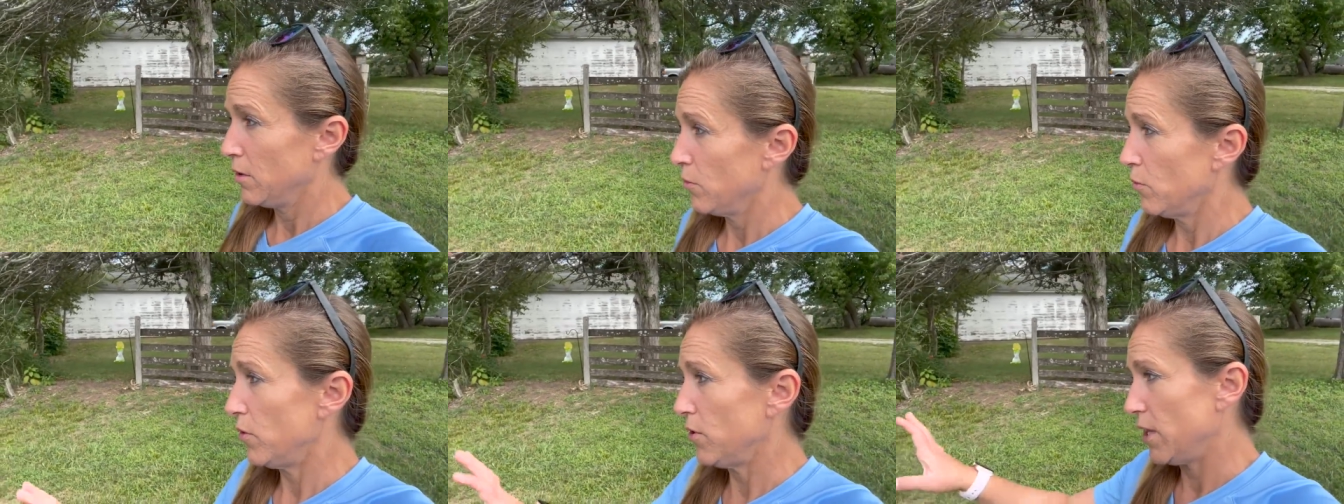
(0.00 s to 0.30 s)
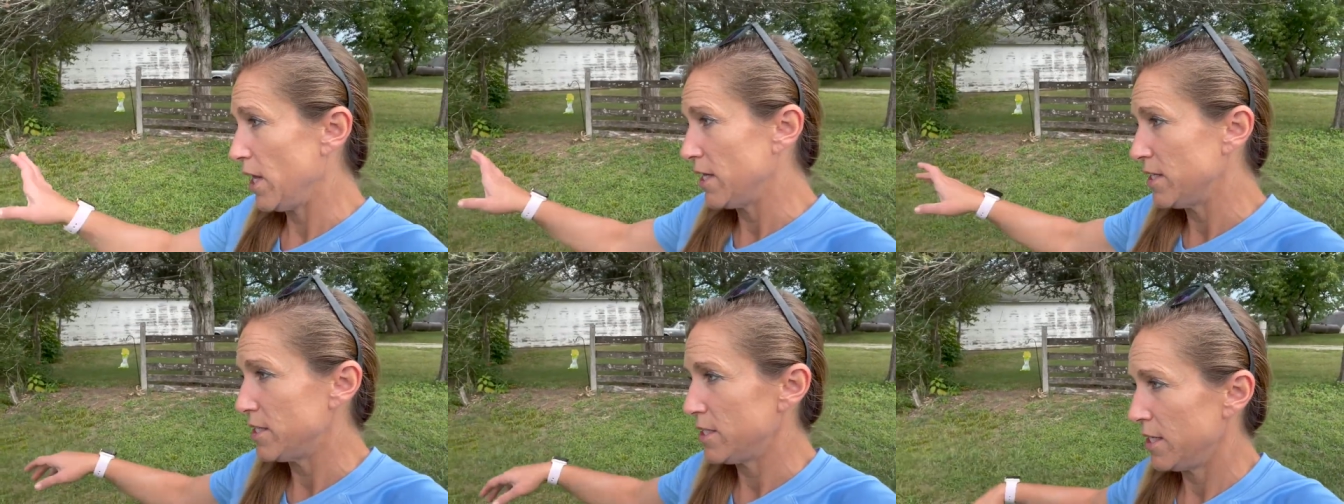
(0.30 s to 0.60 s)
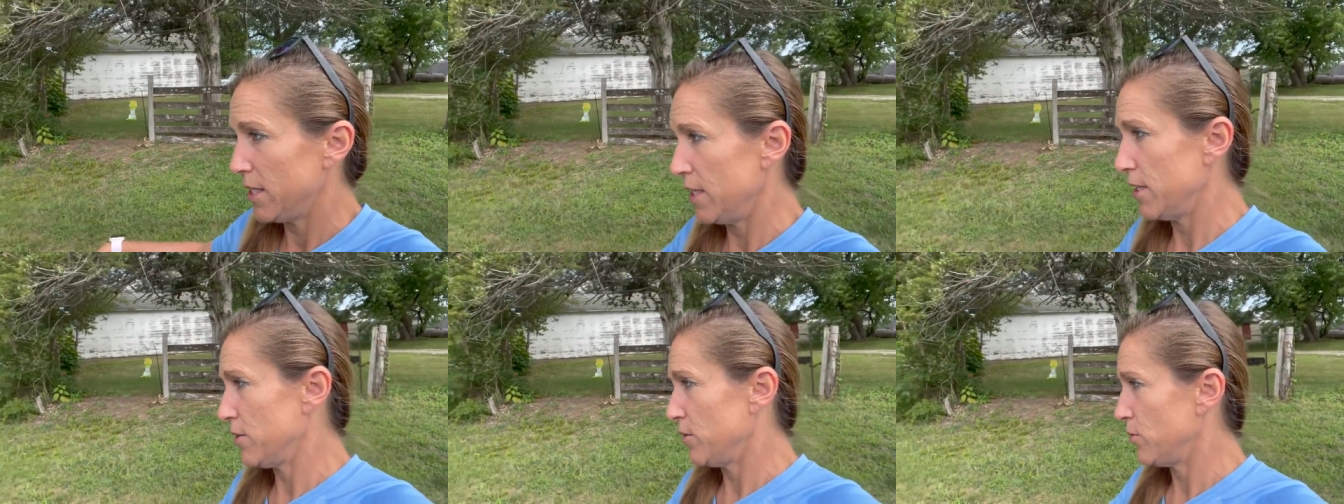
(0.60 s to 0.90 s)
well, that's
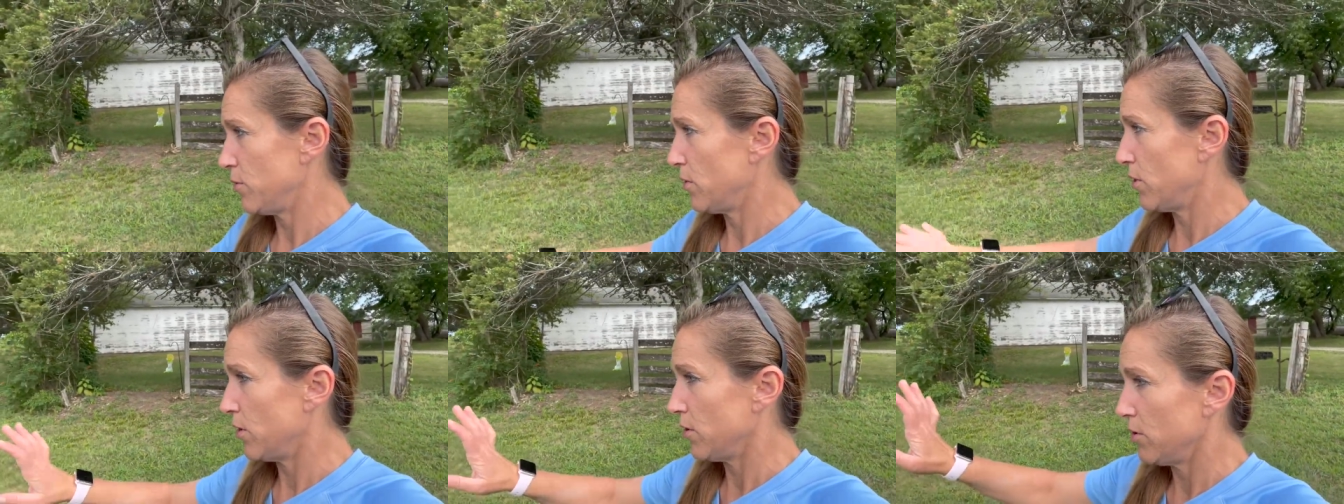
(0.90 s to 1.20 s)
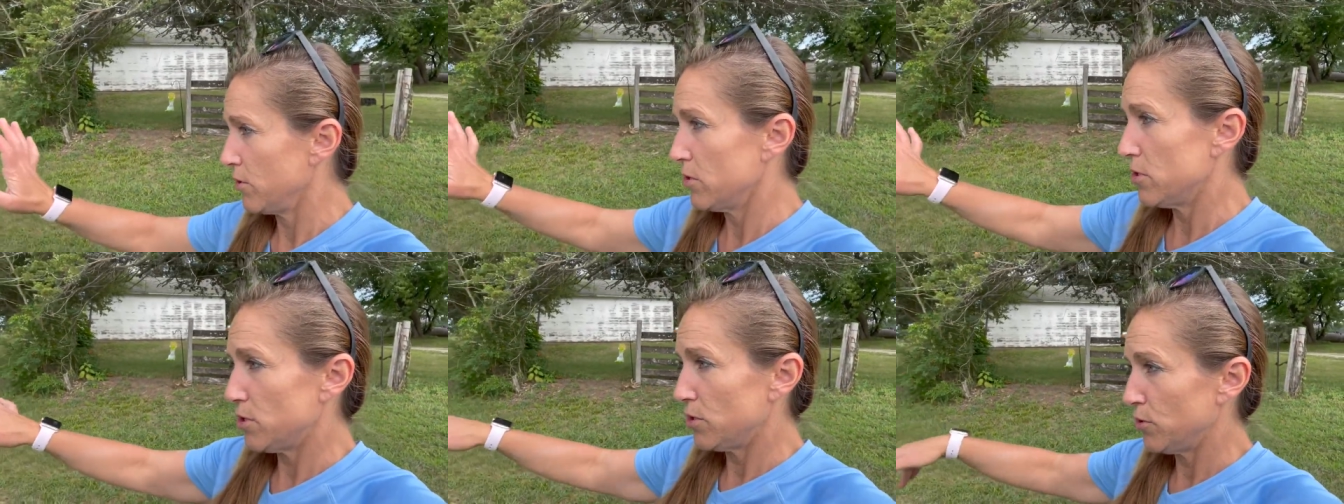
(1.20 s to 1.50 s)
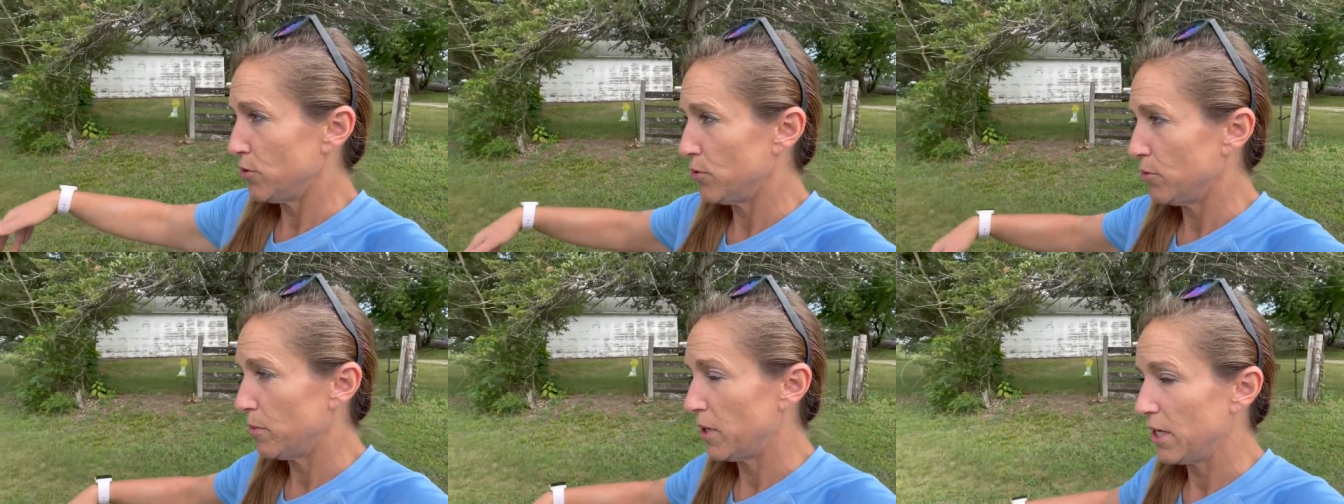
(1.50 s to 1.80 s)
an annual garden
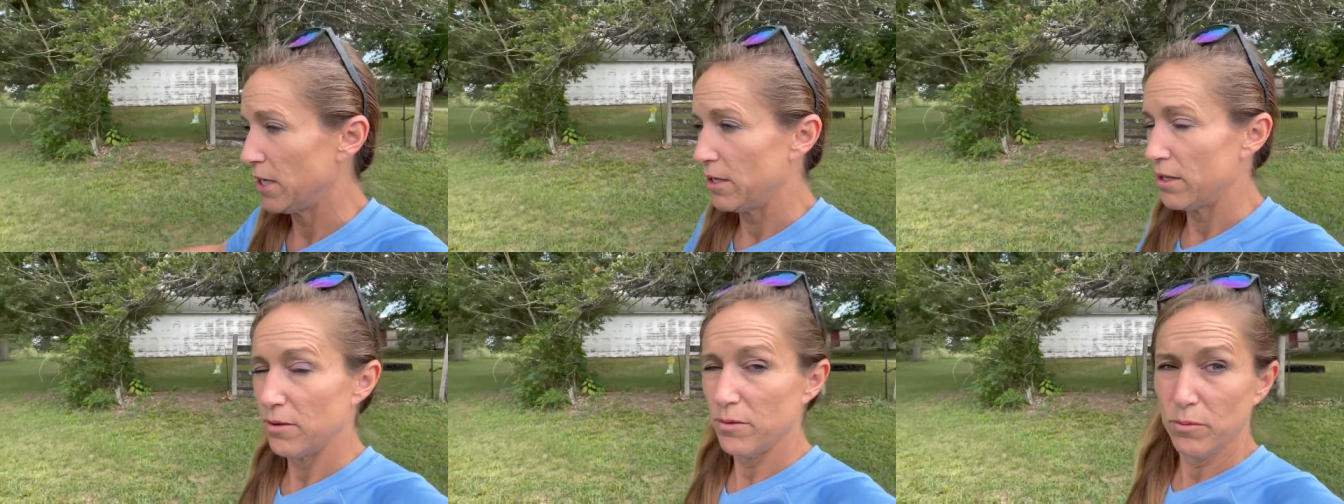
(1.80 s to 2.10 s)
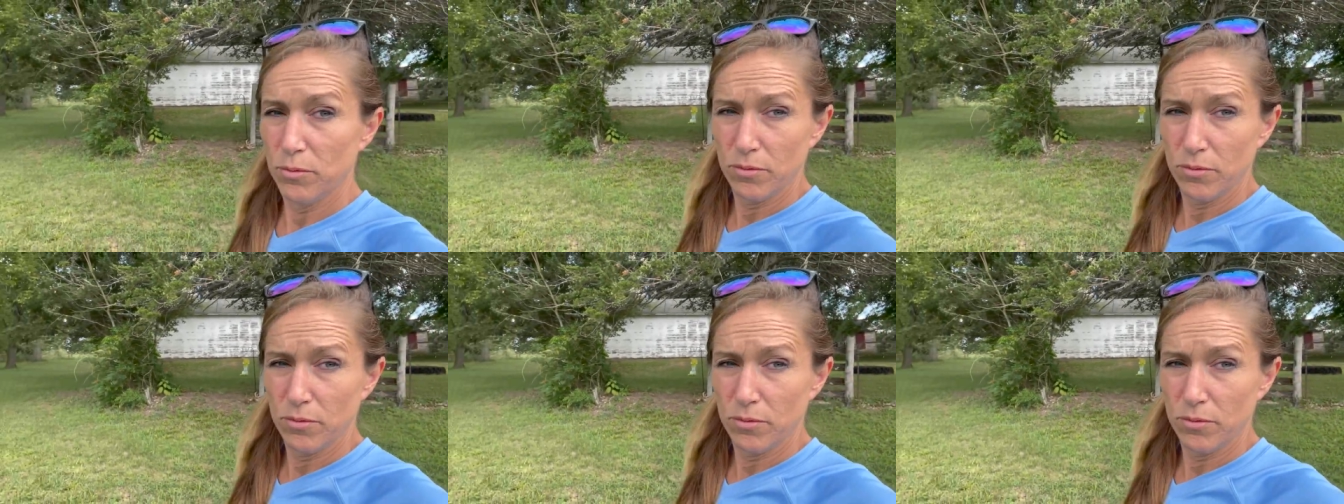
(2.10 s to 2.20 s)
too, but